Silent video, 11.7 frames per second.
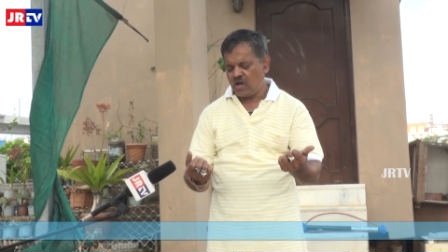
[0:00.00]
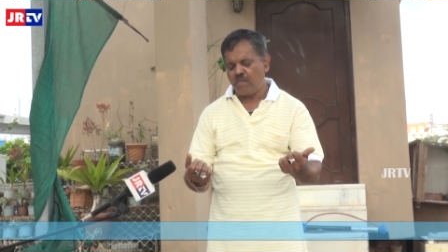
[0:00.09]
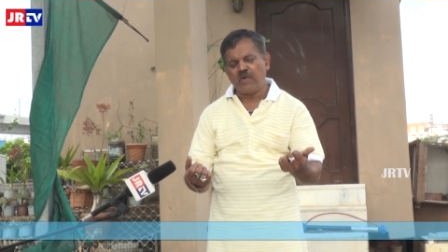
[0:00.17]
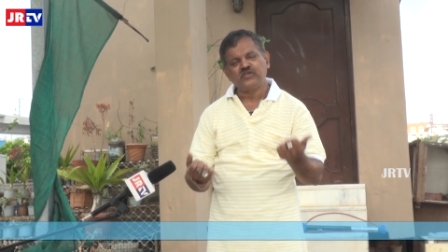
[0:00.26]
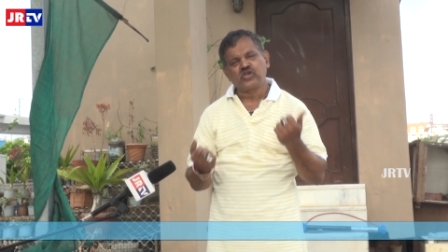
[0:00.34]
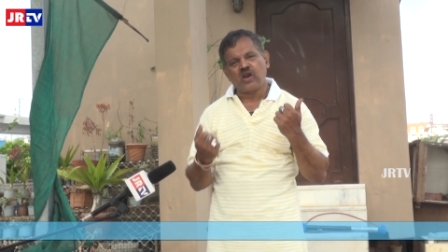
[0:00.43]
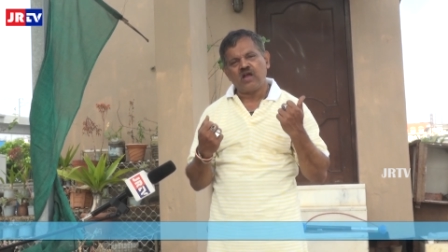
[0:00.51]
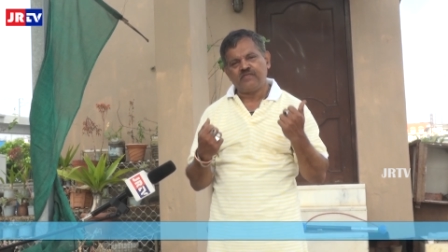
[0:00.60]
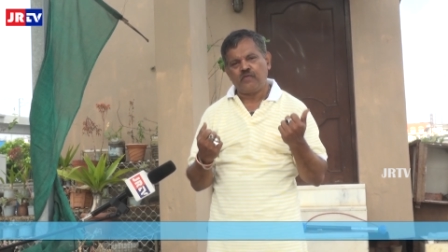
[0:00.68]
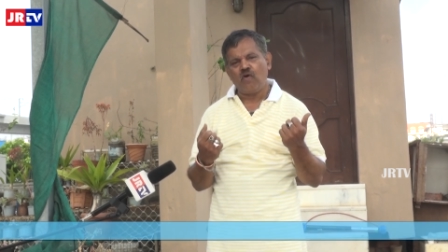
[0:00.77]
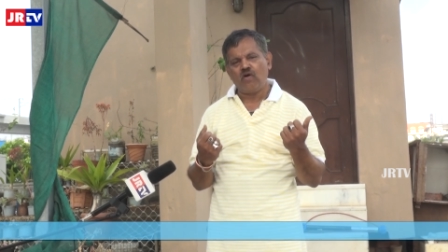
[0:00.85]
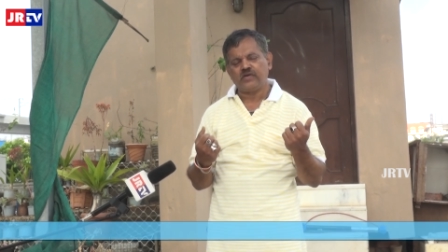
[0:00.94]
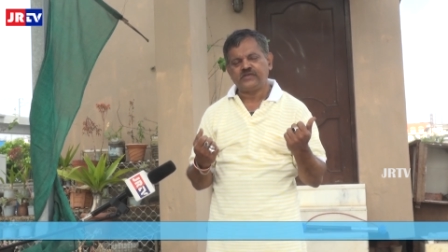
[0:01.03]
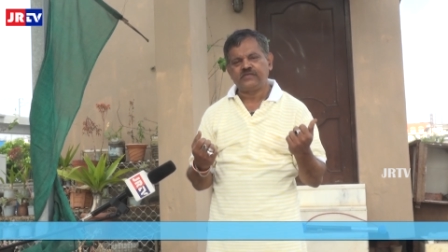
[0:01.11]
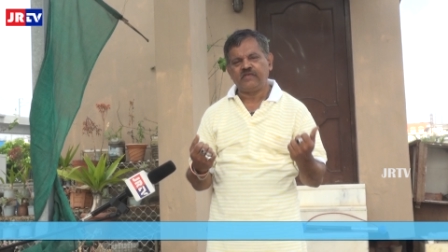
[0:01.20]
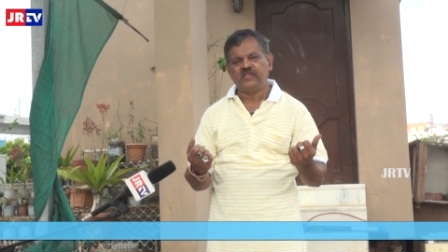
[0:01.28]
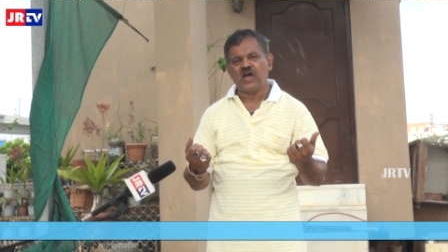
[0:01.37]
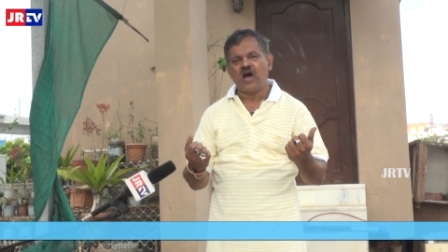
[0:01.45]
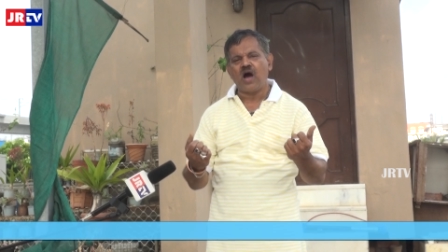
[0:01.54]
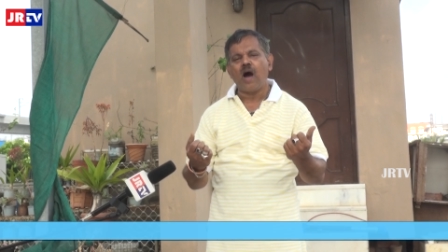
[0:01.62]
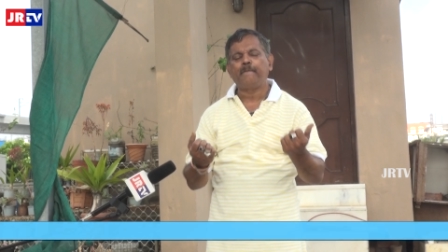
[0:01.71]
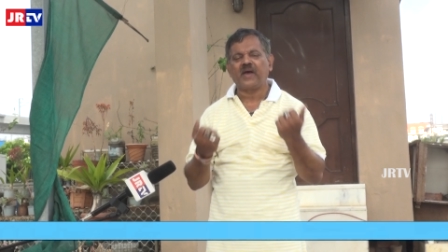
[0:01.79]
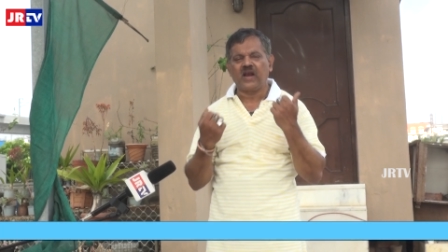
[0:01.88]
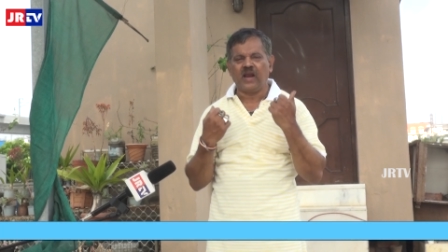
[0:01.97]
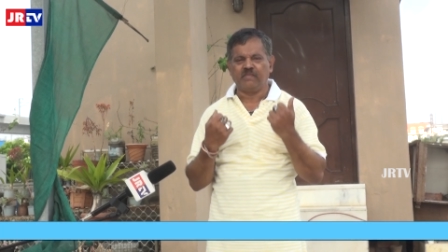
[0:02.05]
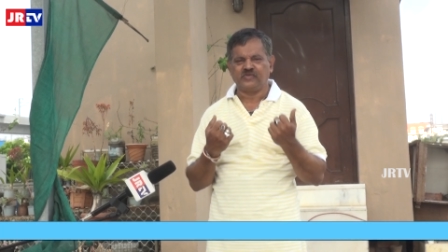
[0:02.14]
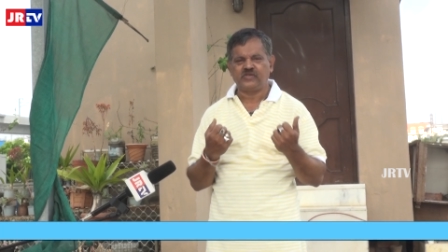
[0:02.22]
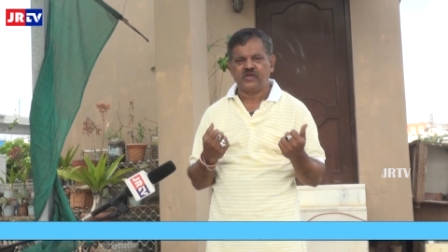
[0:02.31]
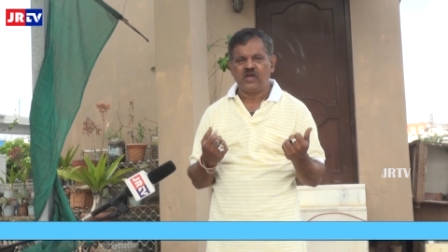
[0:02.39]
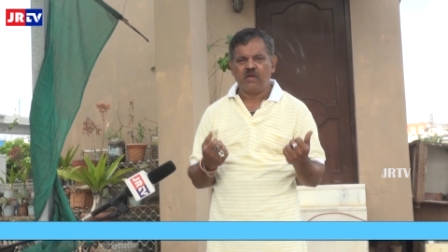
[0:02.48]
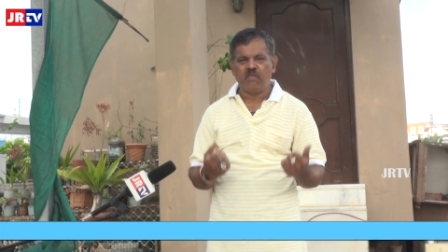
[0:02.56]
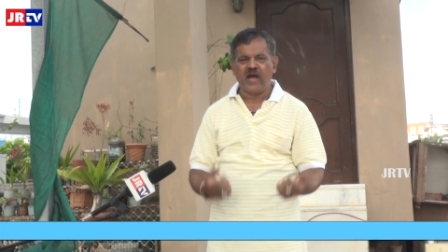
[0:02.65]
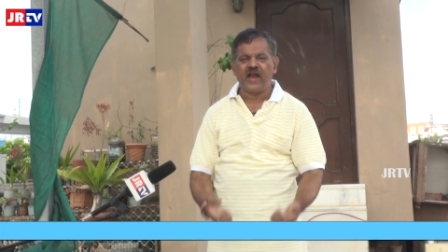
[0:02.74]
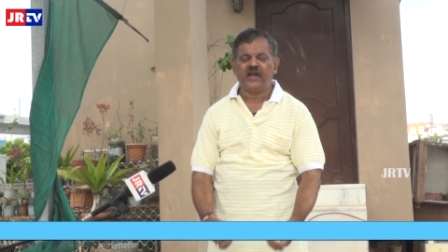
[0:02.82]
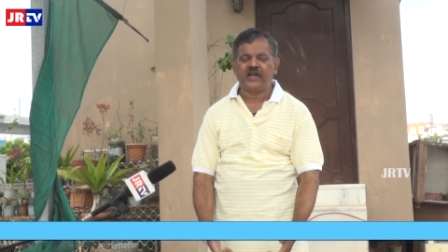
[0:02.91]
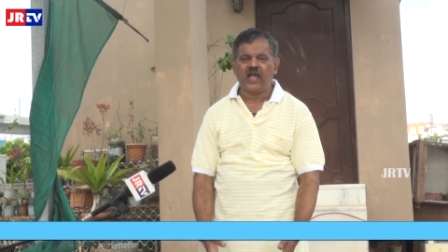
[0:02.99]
muscular force with the upper limbs by